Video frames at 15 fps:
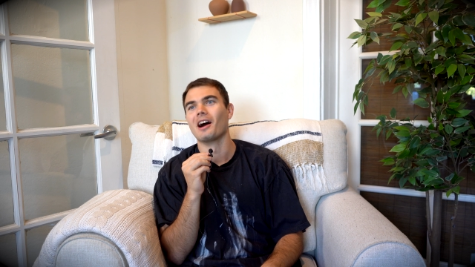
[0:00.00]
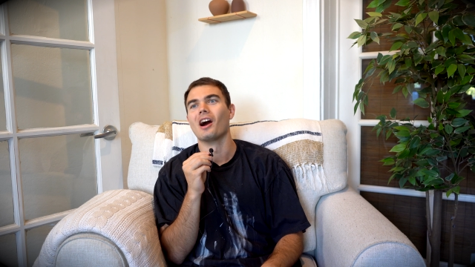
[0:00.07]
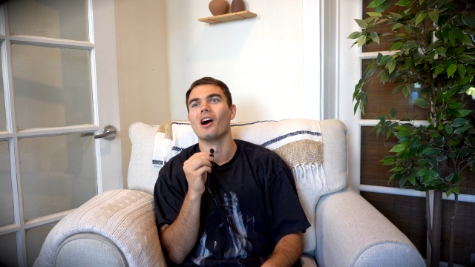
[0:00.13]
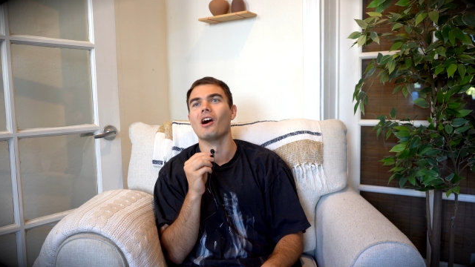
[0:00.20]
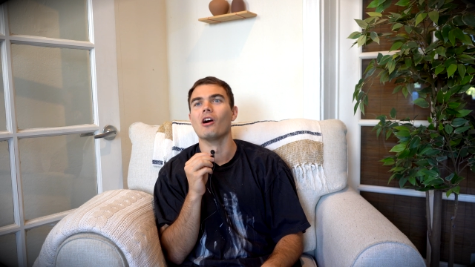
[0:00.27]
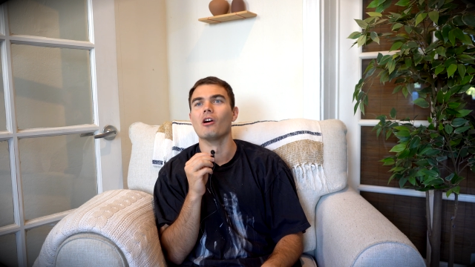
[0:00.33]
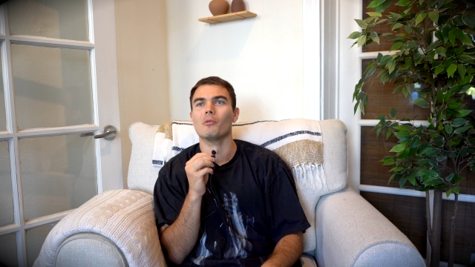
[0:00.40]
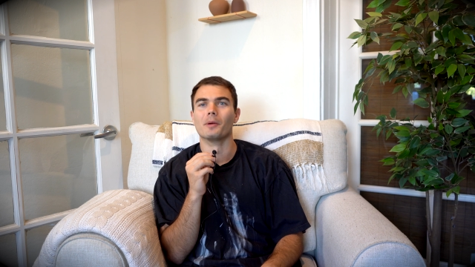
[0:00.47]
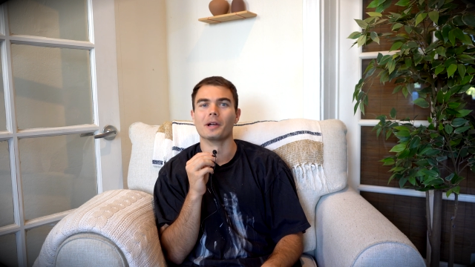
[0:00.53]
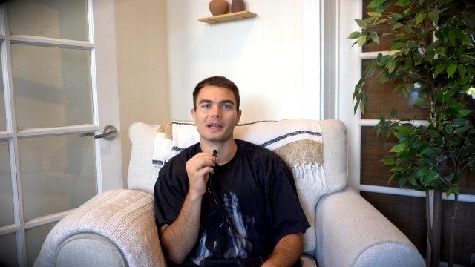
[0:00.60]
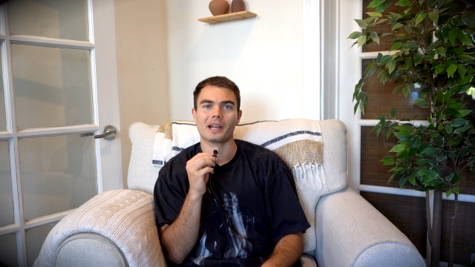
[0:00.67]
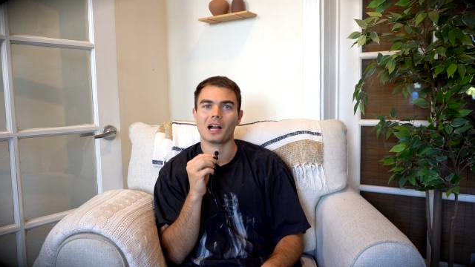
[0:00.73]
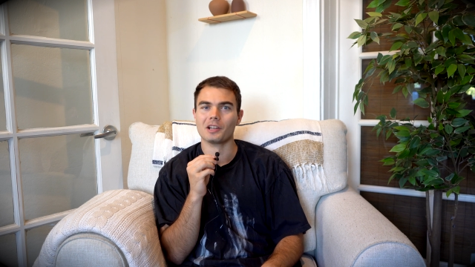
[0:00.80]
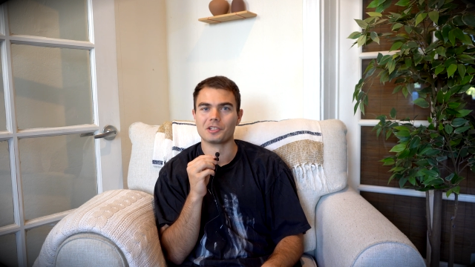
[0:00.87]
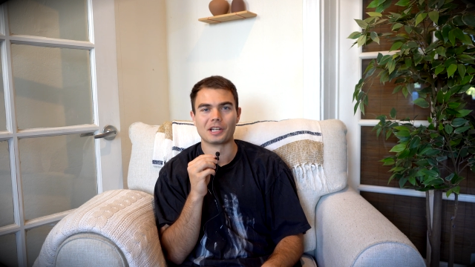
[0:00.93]
oh my
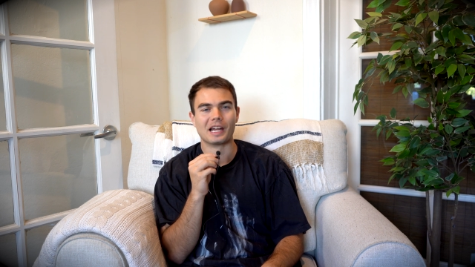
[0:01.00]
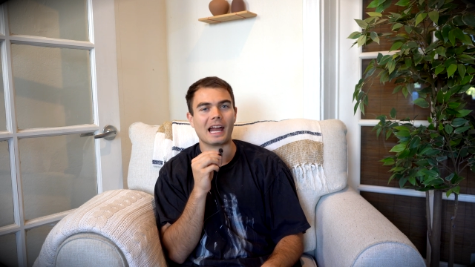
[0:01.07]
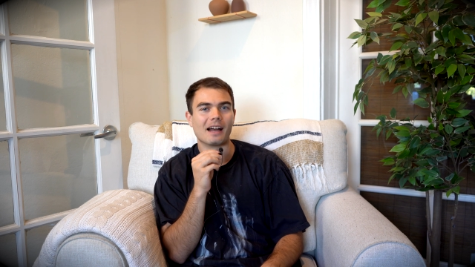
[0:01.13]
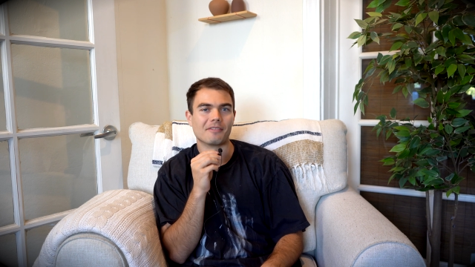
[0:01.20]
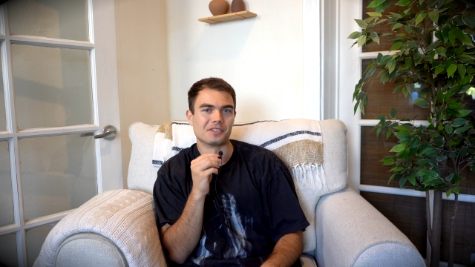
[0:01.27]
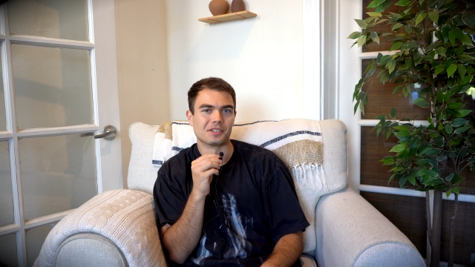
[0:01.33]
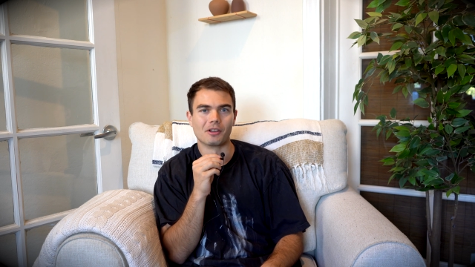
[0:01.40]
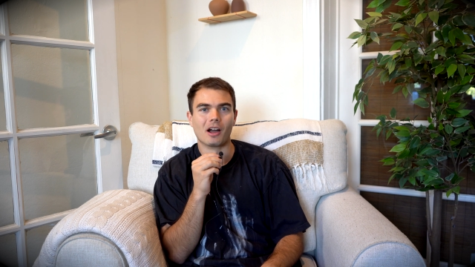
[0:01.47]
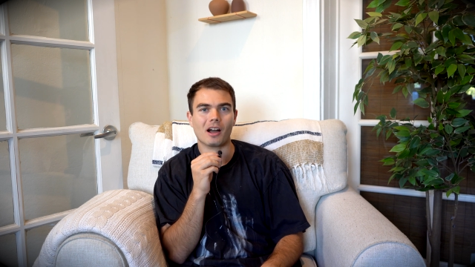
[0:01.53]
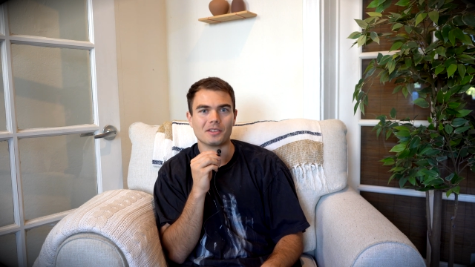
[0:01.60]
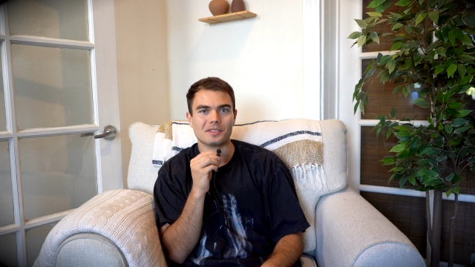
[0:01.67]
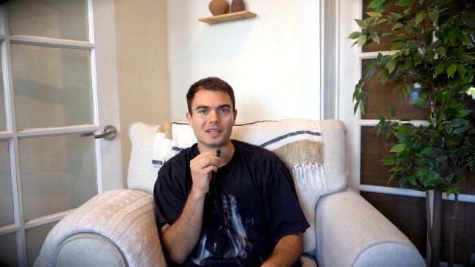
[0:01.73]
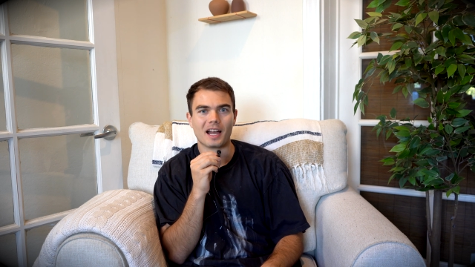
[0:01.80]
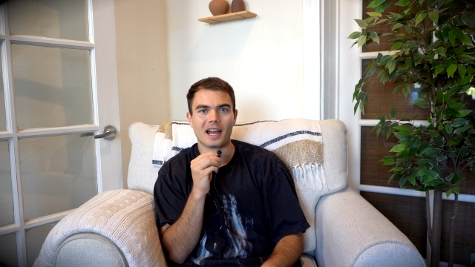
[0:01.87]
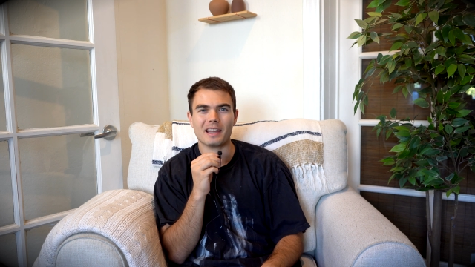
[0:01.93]
gosh, I have to go
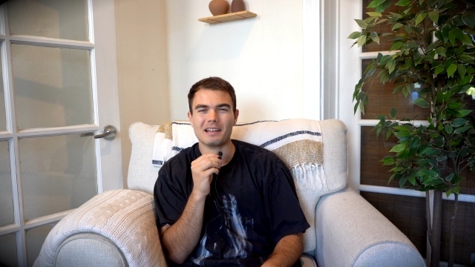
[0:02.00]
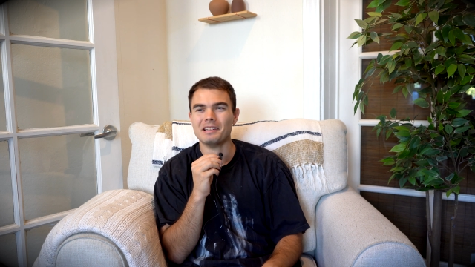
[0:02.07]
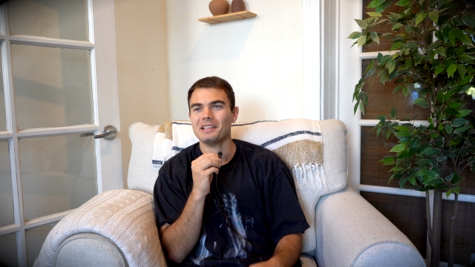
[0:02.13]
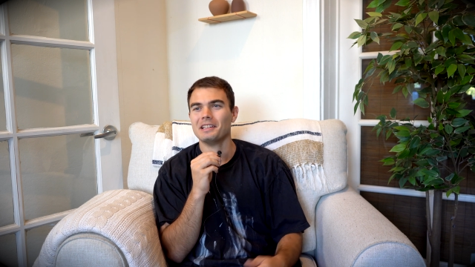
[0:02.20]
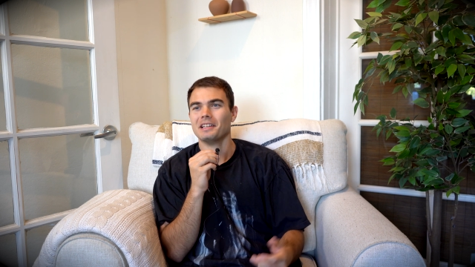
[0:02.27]
outside.